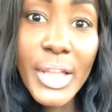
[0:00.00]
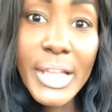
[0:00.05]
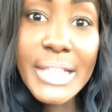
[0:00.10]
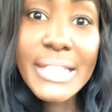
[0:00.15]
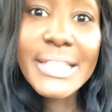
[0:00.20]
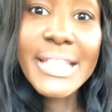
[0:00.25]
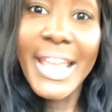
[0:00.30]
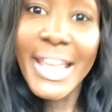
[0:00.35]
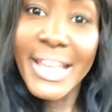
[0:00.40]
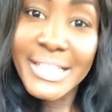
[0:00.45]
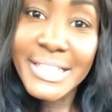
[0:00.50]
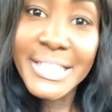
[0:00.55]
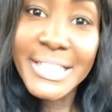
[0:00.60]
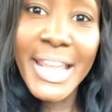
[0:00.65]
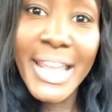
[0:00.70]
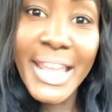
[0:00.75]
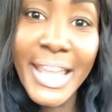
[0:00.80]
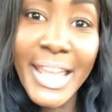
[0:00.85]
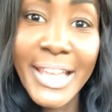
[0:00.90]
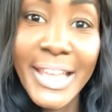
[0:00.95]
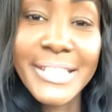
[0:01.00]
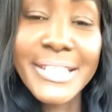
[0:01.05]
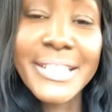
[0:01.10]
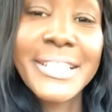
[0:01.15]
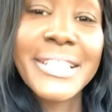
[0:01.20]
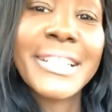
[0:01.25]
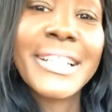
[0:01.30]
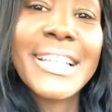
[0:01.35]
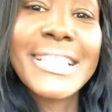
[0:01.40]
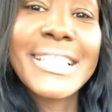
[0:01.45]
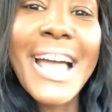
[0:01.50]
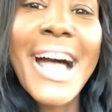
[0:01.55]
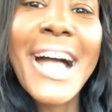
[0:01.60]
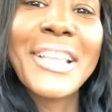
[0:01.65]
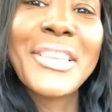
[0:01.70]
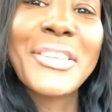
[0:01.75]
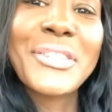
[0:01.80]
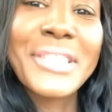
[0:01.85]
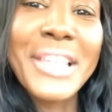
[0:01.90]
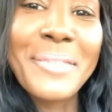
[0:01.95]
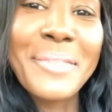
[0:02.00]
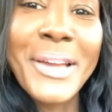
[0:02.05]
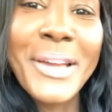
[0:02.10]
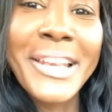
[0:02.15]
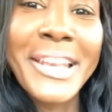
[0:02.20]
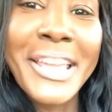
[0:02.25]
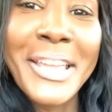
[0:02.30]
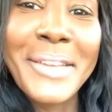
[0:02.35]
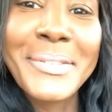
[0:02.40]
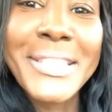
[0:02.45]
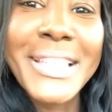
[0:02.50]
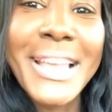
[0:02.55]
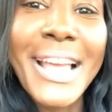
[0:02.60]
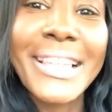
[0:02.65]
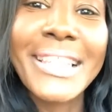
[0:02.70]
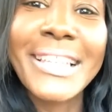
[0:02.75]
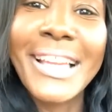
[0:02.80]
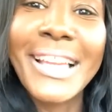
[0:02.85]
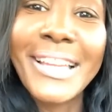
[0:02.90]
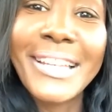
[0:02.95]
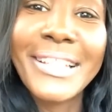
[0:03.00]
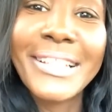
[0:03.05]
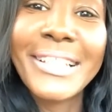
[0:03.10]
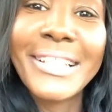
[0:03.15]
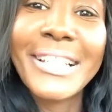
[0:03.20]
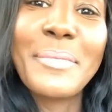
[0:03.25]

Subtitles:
Tanj. Is that how you say my name, Taliana?